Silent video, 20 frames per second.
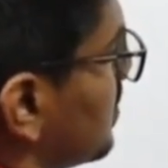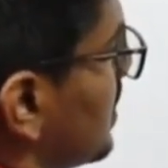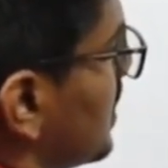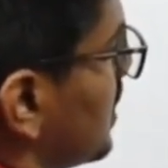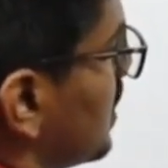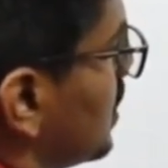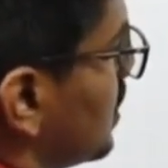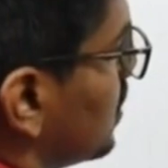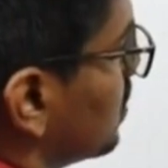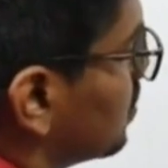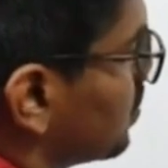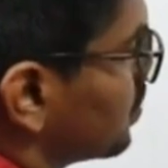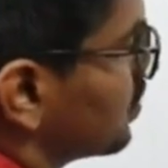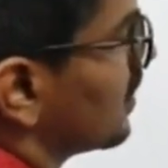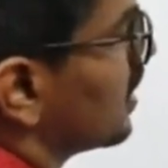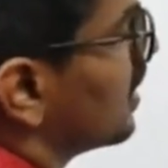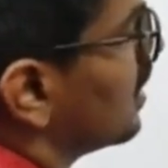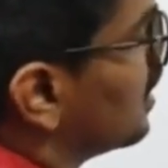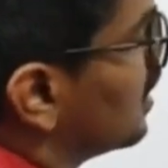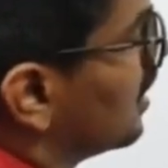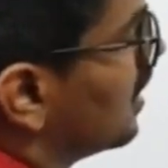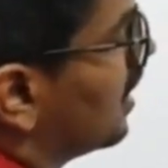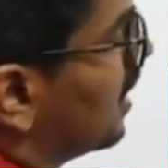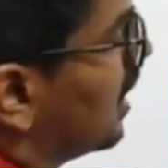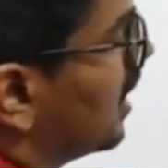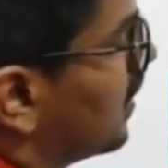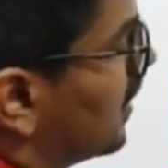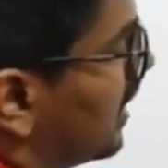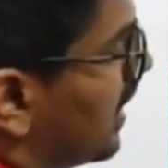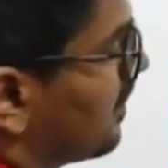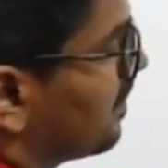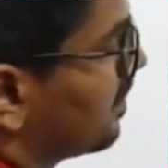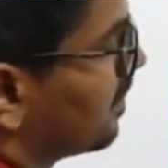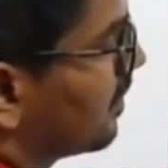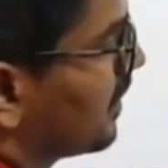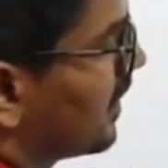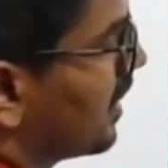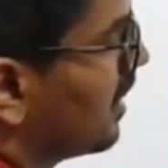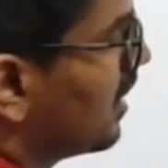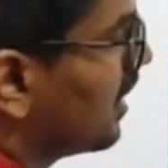be Q. Okay,
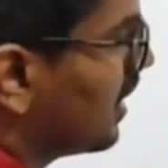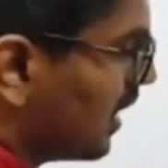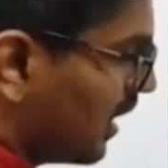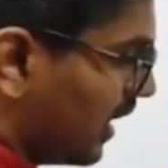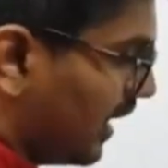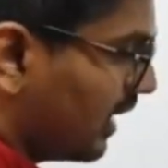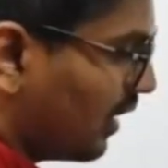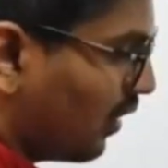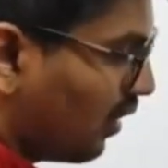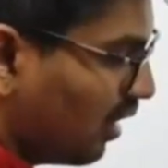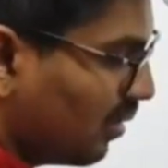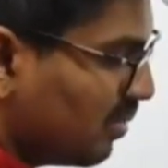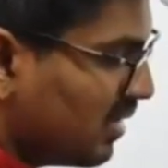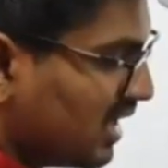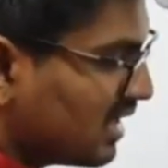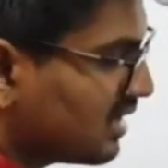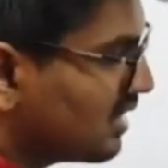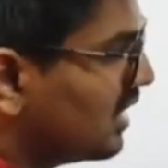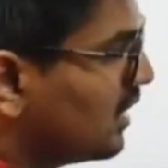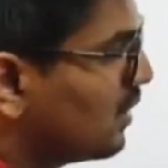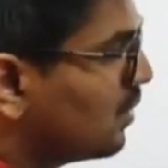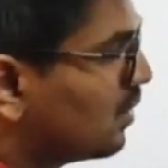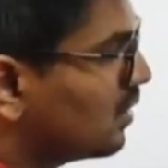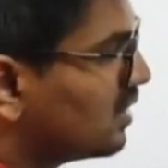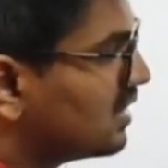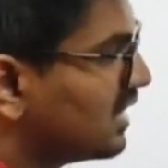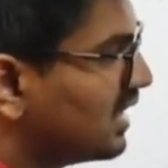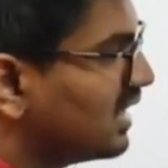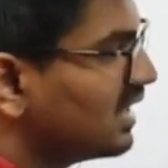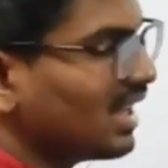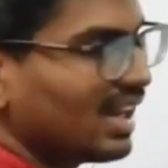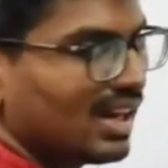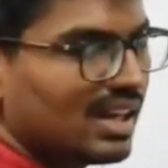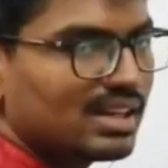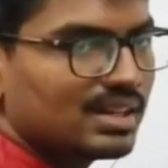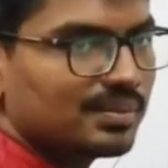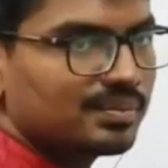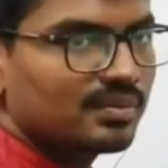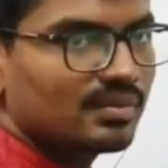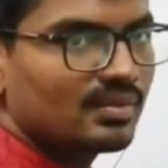and obviously you could see
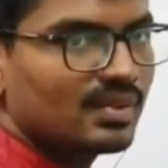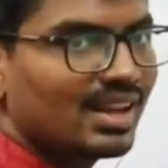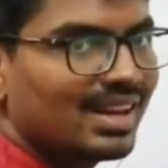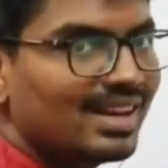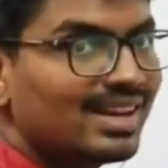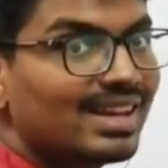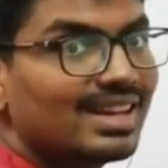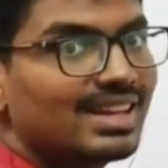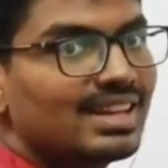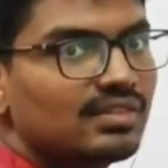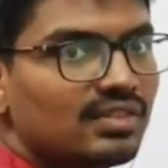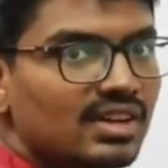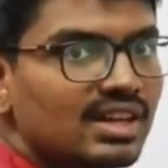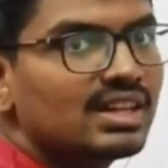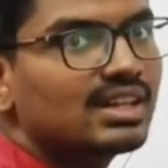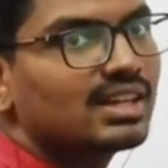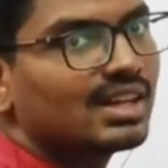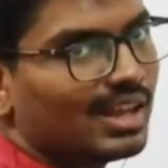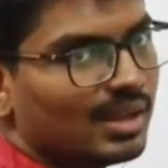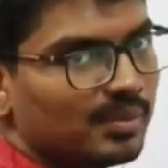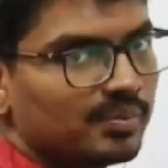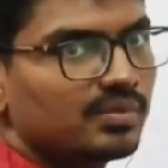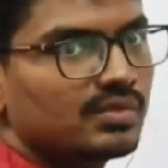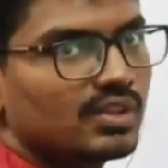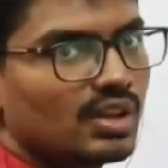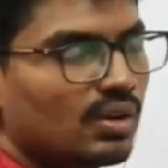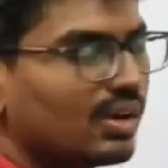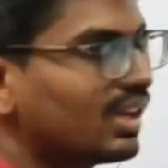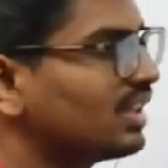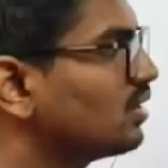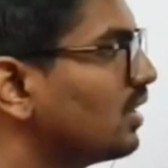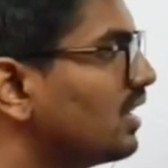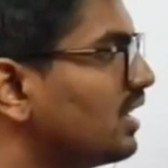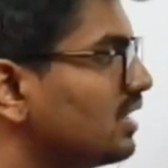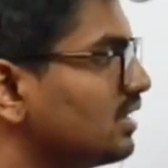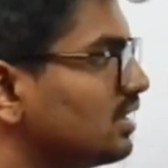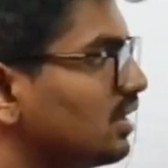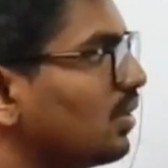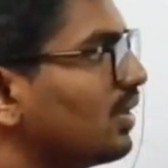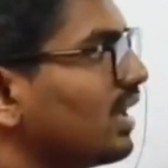that in a given time, okay, so it
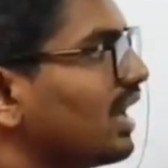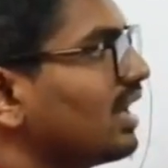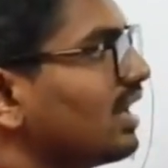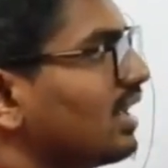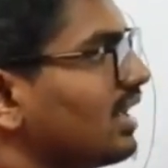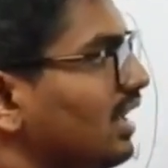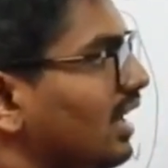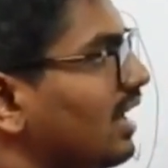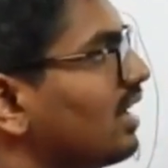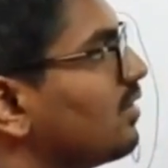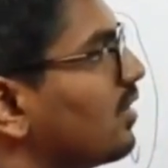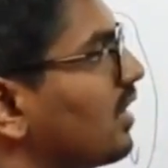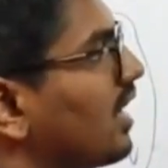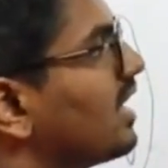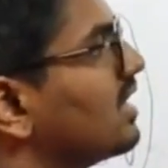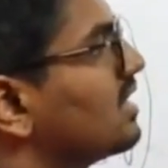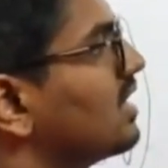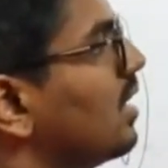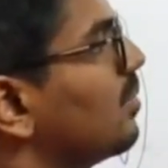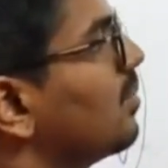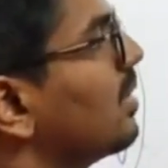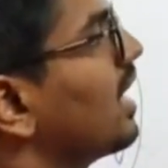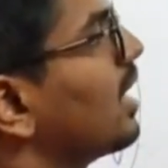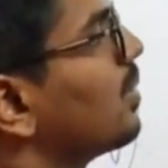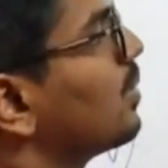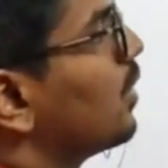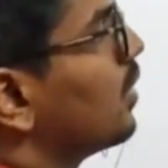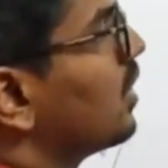is rotating, right? For example, I am